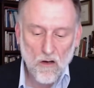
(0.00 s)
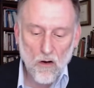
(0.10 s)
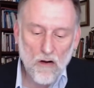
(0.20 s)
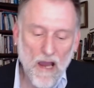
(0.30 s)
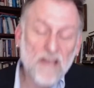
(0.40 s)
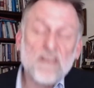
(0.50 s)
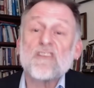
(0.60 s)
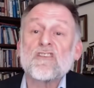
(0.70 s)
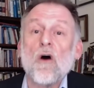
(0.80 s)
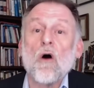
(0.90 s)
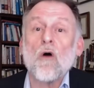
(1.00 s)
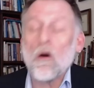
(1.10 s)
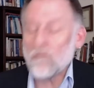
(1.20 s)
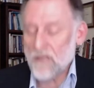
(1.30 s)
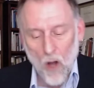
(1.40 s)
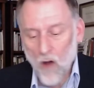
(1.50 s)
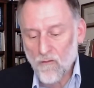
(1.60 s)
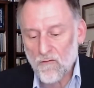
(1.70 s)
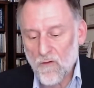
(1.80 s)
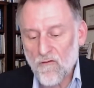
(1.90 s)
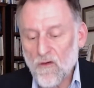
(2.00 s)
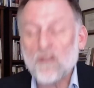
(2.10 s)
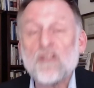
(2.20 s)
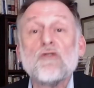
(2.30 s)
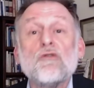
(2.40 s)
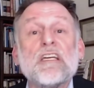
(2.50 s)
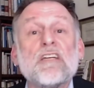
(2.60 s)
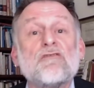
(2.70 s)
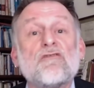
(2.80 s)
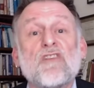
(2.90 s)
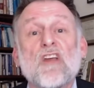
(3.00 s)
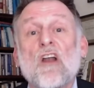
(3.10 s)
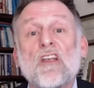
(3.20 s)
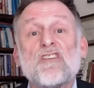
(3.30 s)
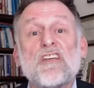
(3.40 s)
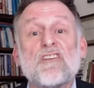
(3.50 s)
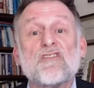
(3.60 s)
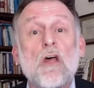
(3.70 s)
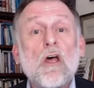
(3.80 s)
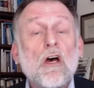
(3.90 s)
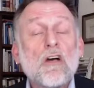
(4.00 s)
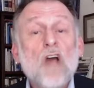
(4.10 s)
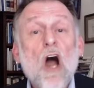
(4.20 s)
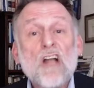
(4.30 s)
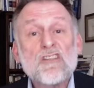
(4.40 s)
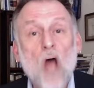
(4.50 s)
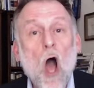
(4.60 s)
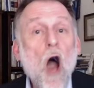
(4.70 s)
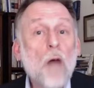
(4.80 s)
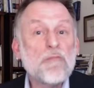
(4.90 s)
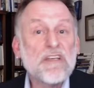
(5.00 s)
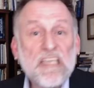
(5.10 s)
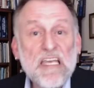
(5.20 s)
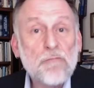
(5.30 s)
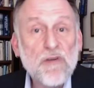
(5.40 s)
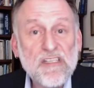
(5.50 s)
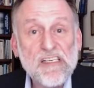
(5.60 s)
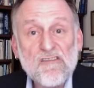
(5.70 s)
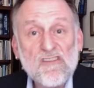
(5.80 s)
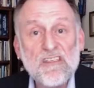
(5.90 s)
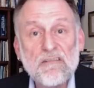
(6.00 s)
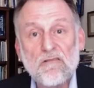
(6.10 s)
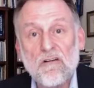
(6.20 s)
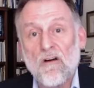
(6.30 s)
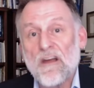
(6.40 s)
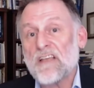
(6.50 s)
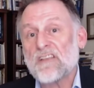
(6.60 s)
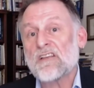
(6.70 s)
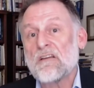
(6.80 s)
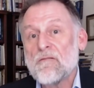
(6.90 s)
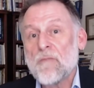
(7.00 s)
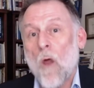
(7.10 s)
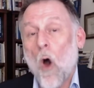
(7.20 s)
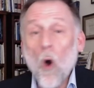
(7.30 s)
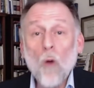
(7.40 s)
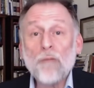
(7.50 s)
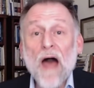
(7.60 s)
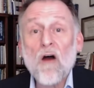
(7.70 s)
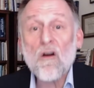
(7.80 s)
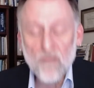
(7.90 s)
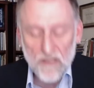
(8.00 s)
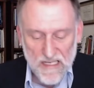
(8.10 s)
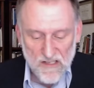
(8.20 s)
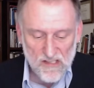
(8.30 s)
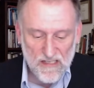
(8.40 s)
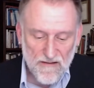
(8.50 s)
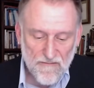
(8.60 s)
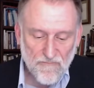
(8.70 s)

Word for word: or as is uh, often referred to in theology, as God's omnipotence or his all powerfulness.